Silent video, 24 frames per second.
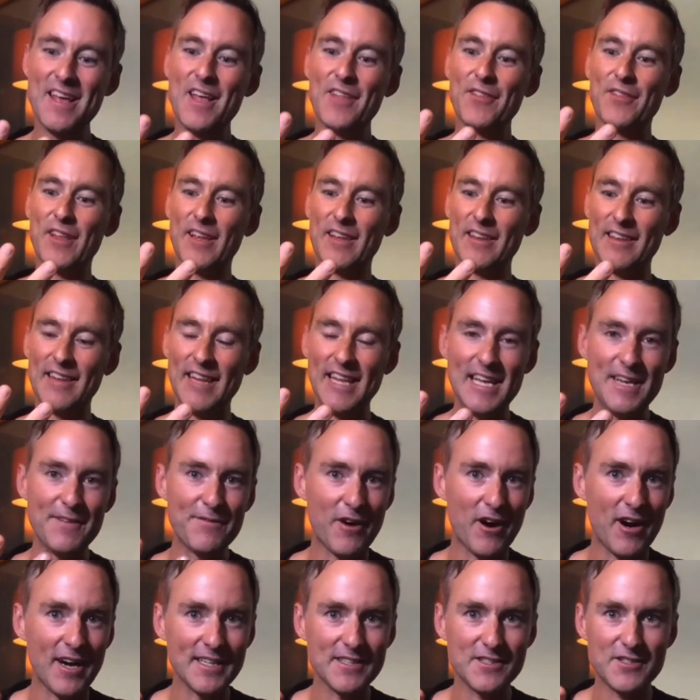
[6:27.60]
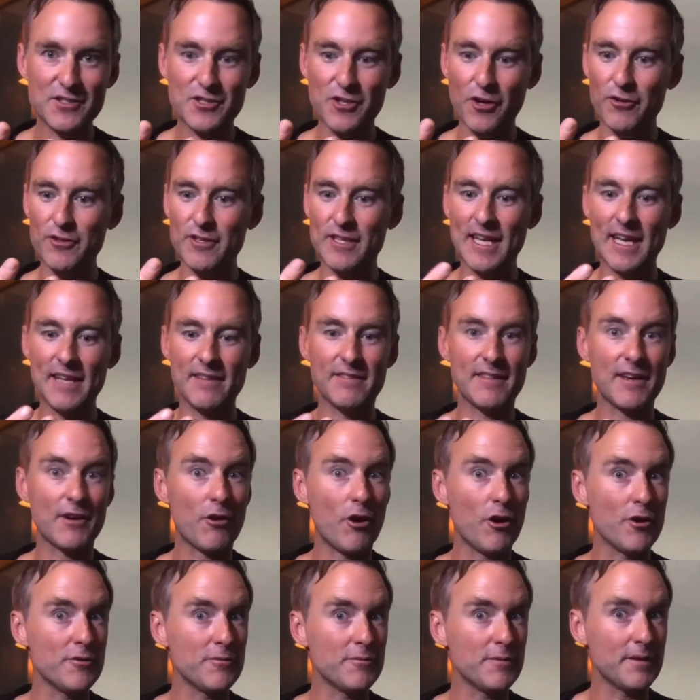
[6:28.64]
The Levites don't get their
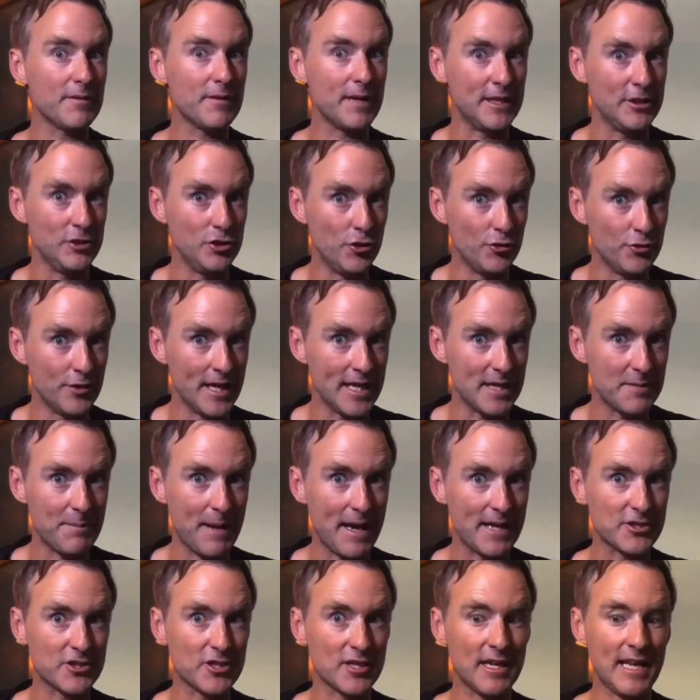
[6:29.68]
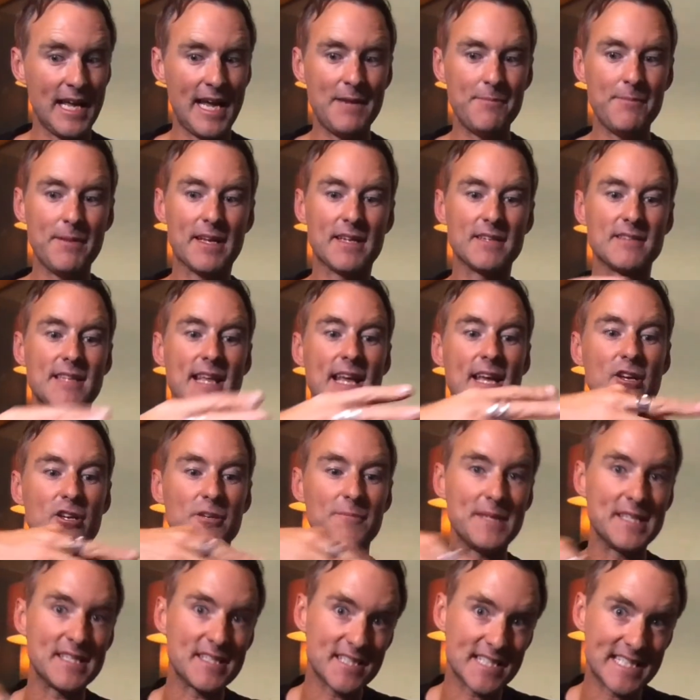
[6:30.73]
own unique patch of land because they're going to
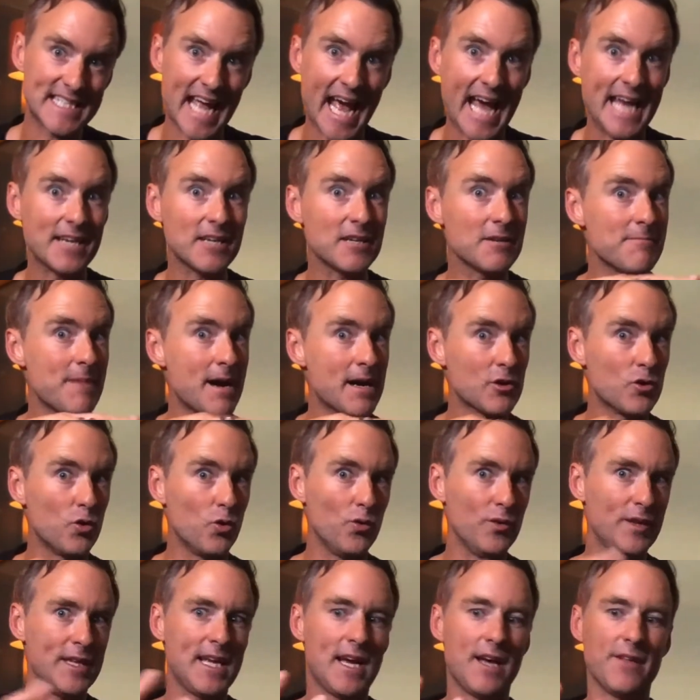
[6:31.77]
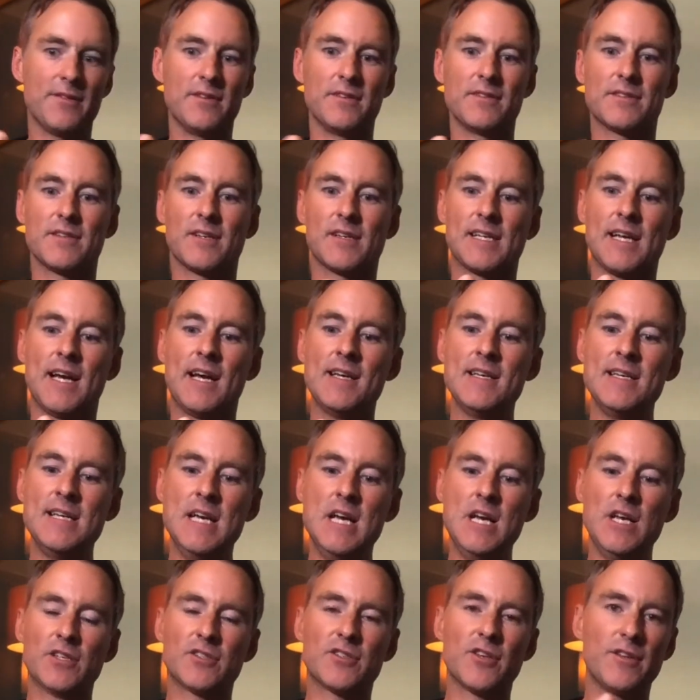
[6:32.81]
be scattered among all the others, okay?
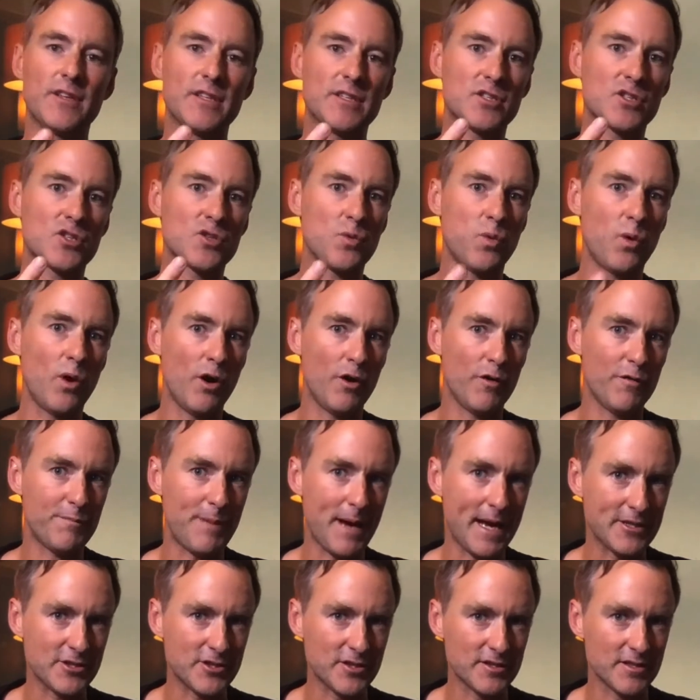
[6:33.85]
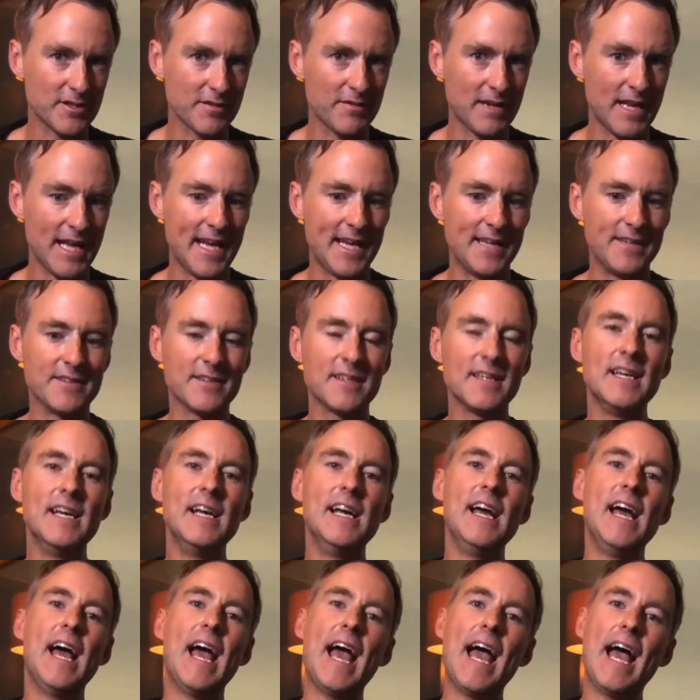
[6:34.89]
So there's 12 patches of land.
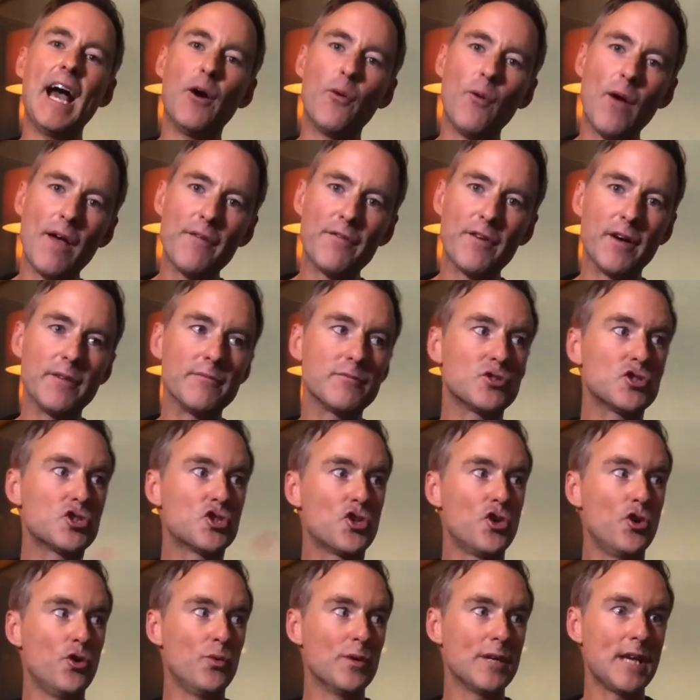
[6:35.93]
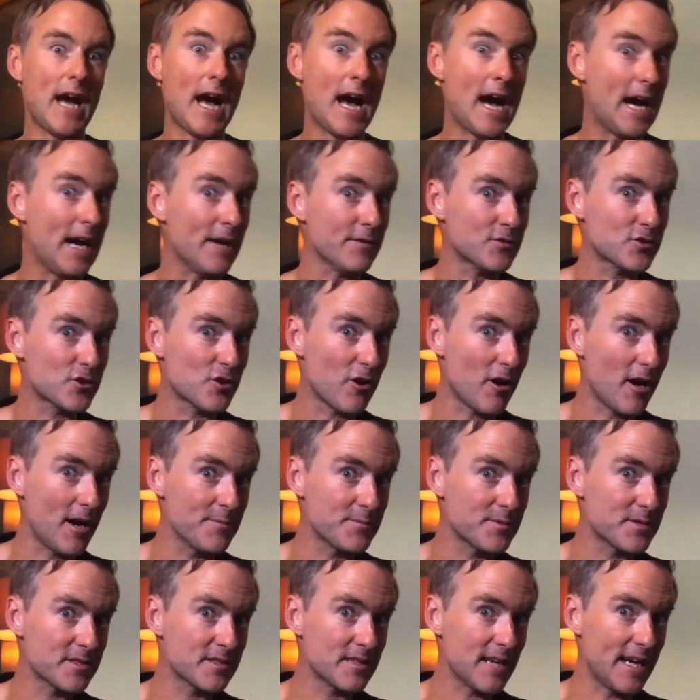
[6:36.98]
However, 2.5
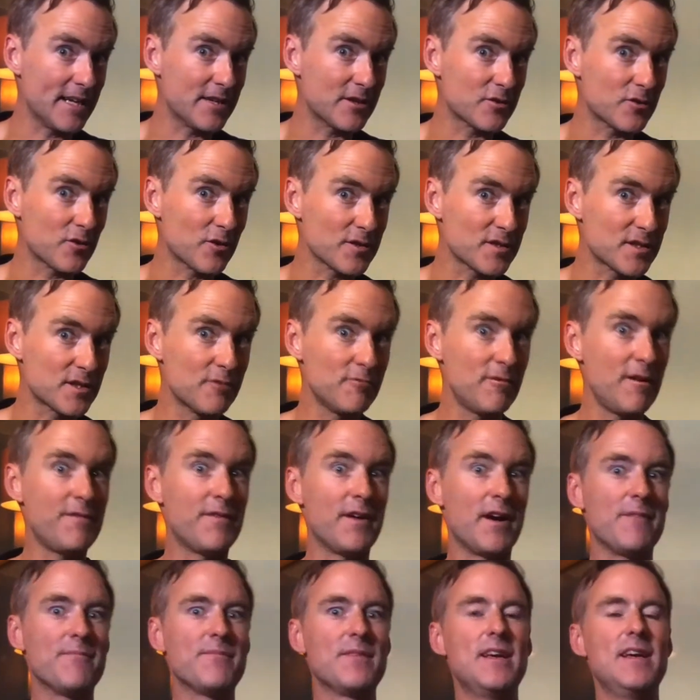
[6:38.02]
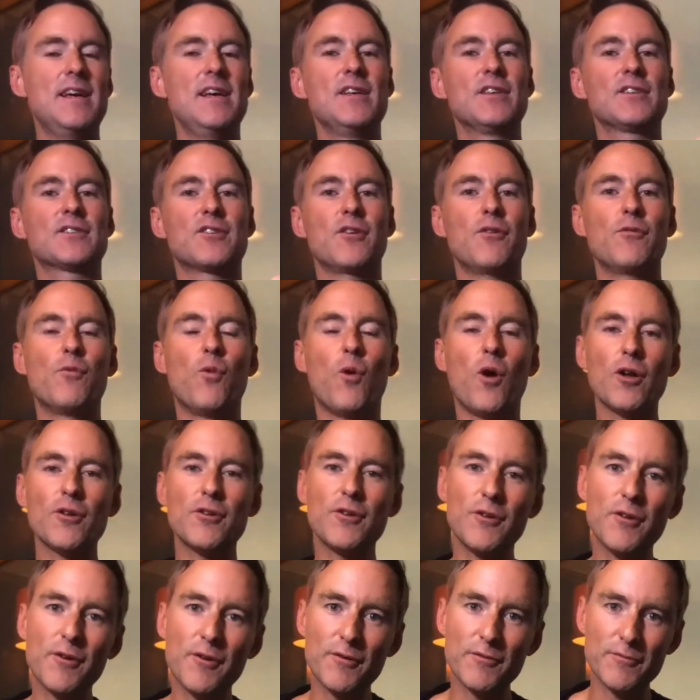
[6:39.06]
tribes stayed across the river. So
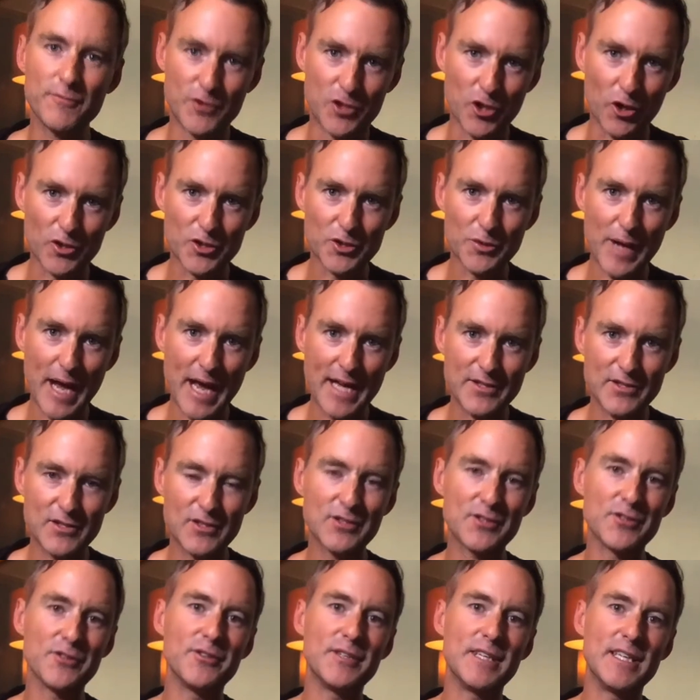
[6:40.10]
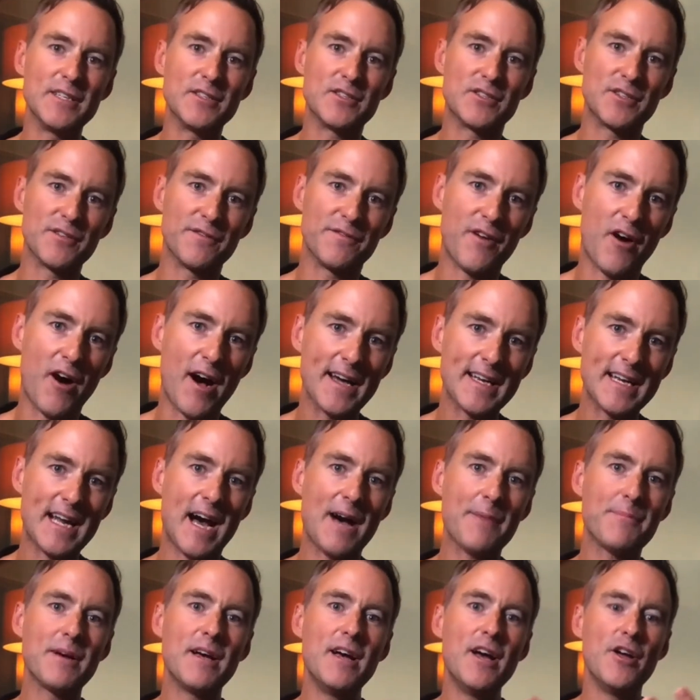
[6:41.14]
what Joshua has to do is divide
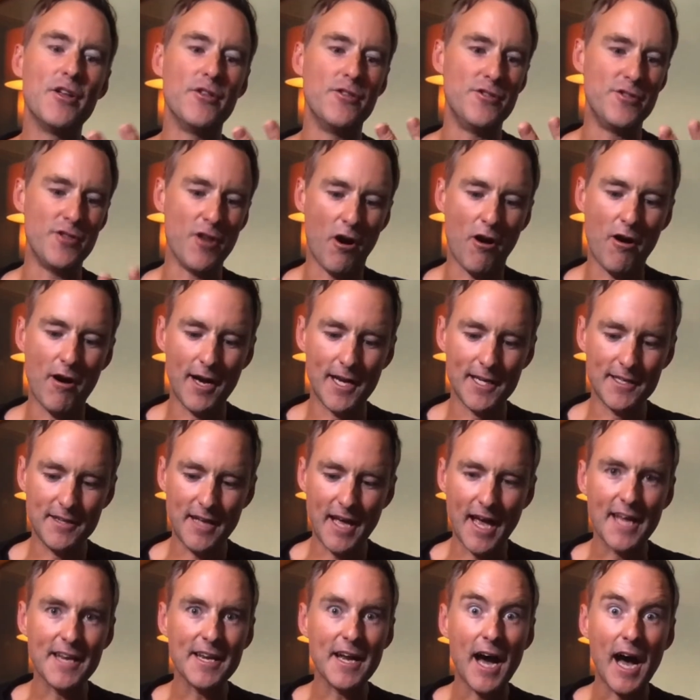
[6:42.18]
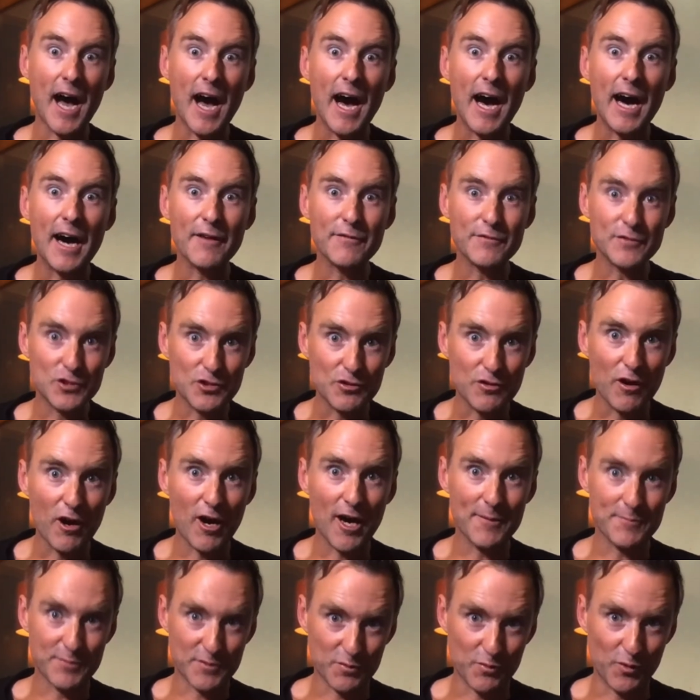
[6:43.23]
up 9.5
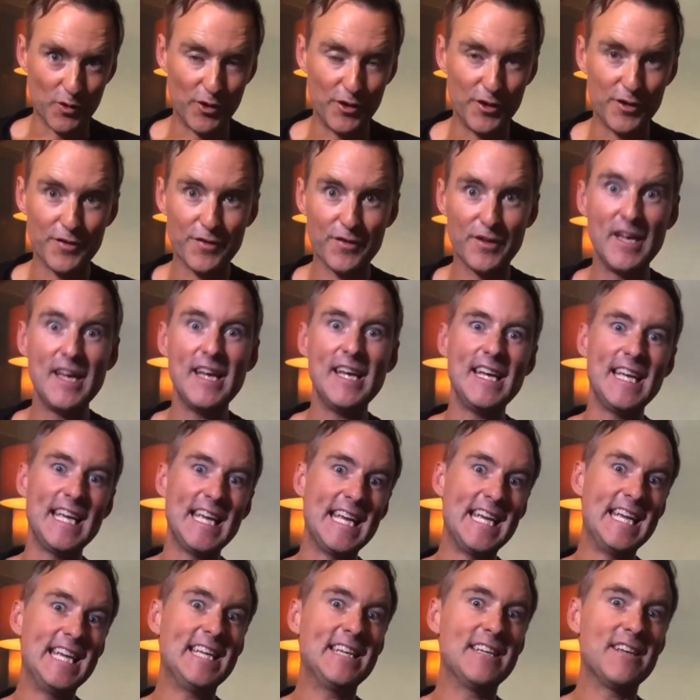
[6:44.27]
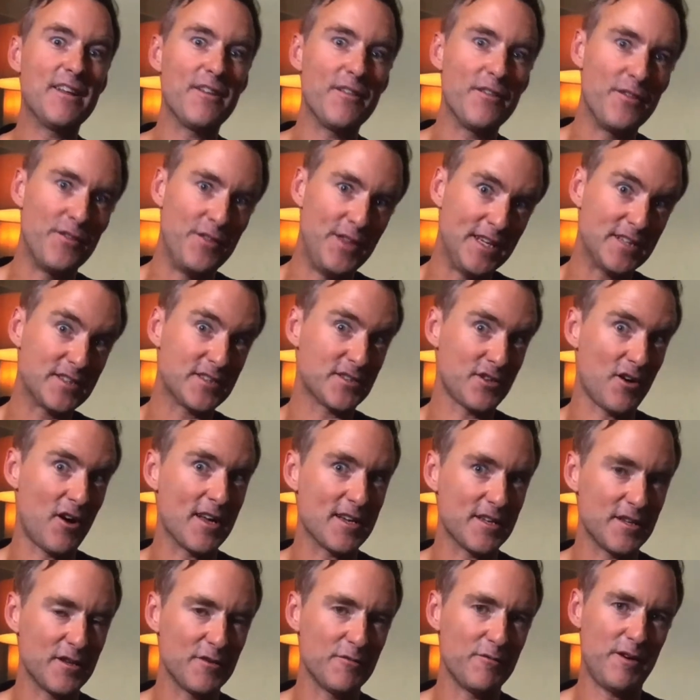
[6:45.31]
tribes worth in this side
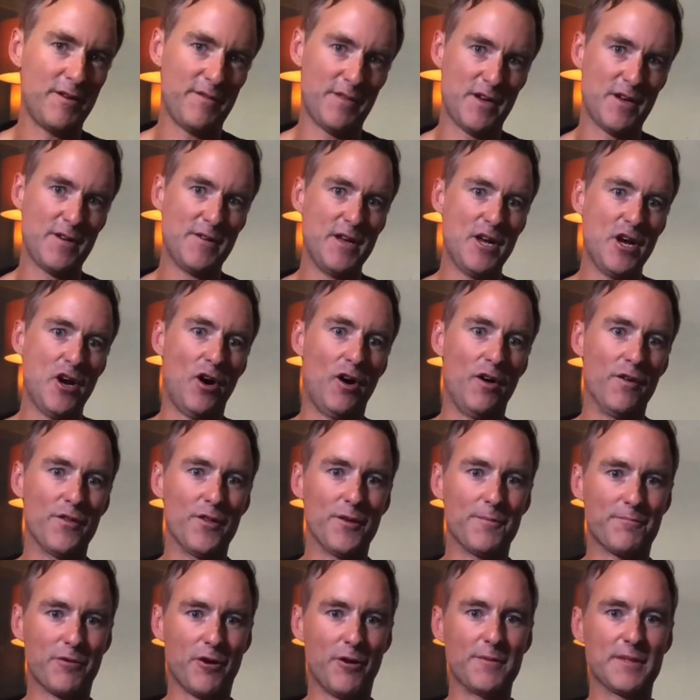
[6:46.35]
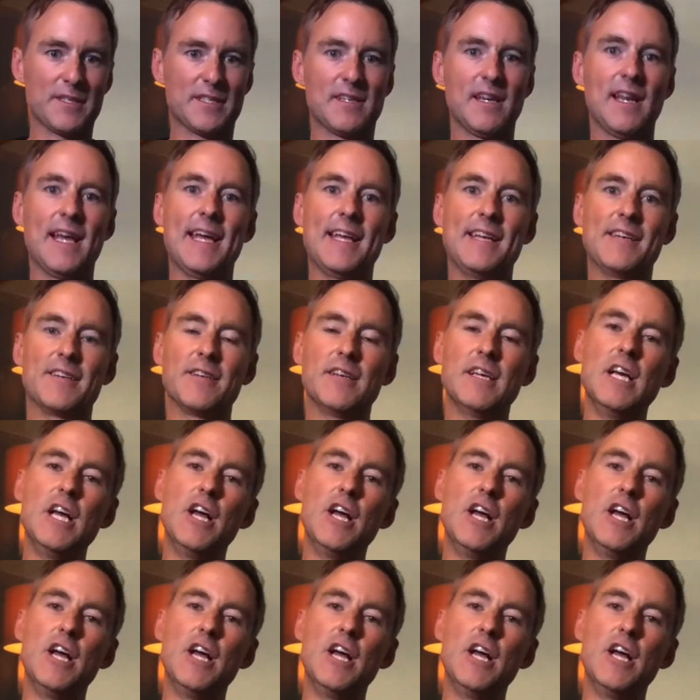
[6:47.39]
of the river on the promised land.